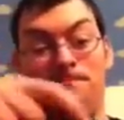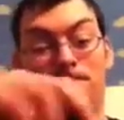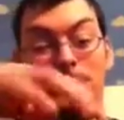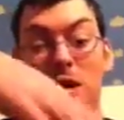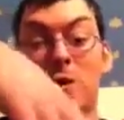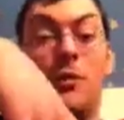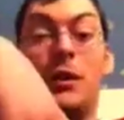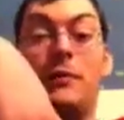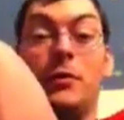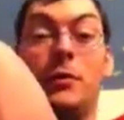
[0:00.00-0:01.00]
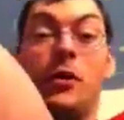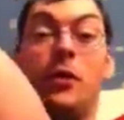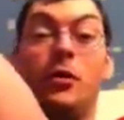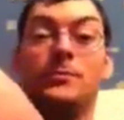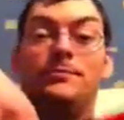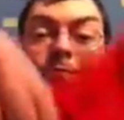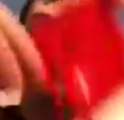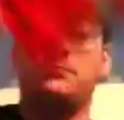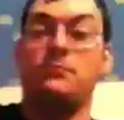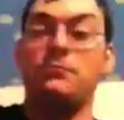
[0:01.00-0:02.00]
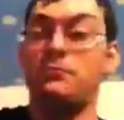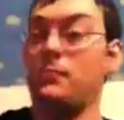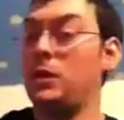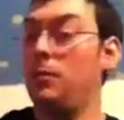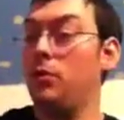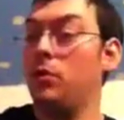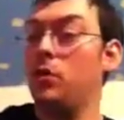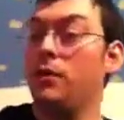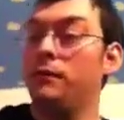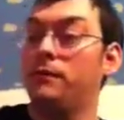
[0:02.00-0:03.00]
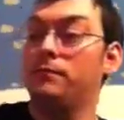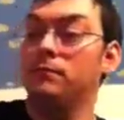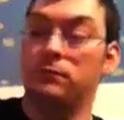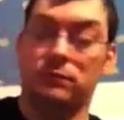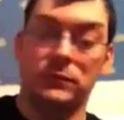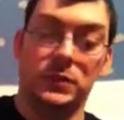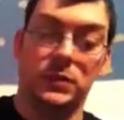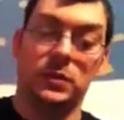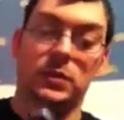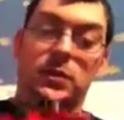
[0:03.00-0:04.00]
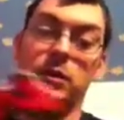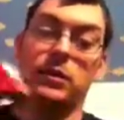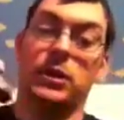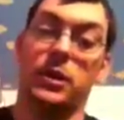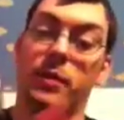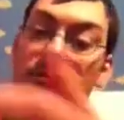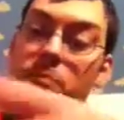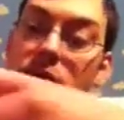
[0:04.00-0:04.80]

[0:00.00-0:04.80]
whatever you want to call it. Pull it off, and take Optimus'